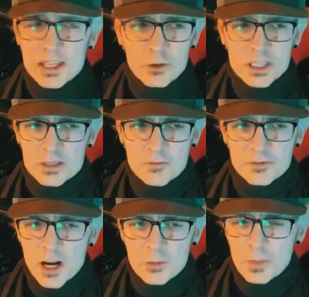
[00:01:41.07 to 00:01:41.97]
we did some
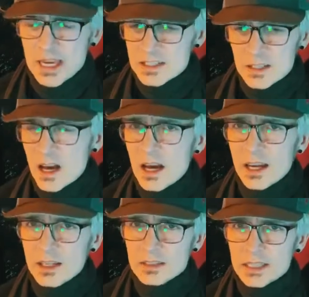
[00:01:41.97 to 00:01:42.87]
funk bass
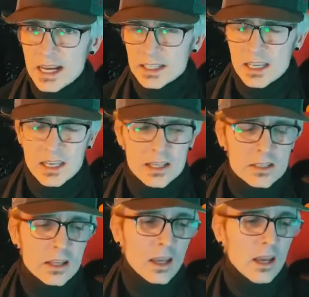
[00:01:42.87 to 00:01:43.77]
line
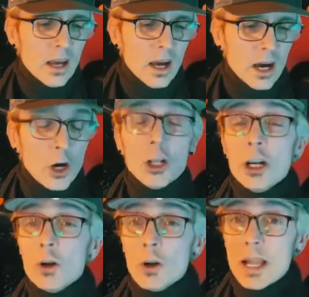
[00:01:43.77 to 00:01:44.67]
techniques.
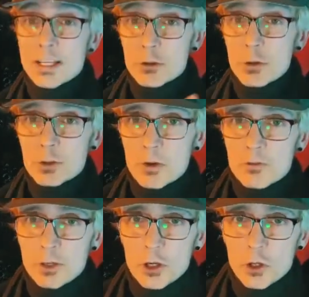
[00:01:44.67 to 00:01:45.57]
No. Last week was a
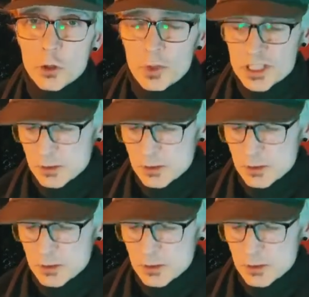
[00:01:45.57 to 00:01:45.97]
review. We did a